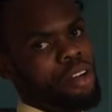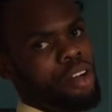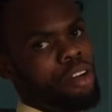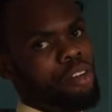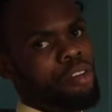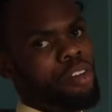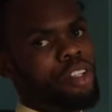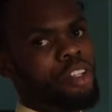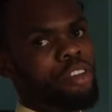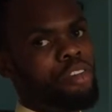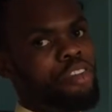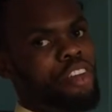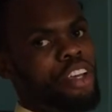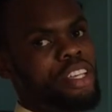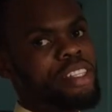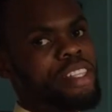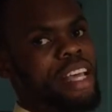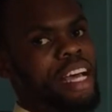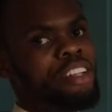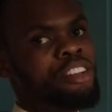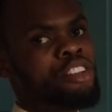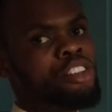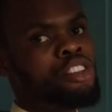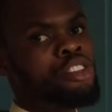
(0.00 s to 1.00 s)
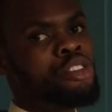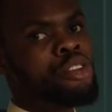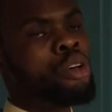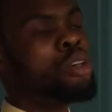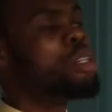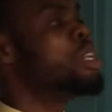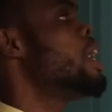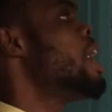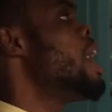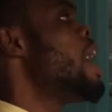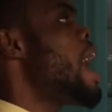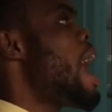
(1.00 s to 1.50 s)
for the first titration
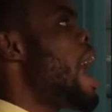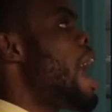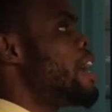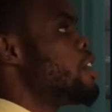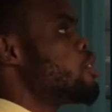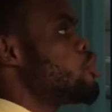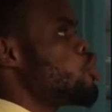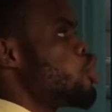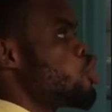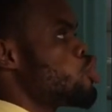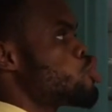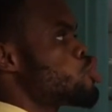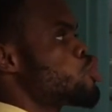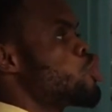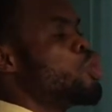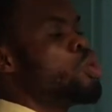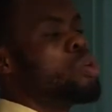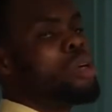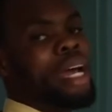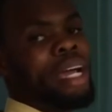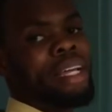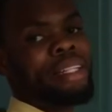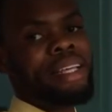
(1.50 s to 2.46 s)
and just go right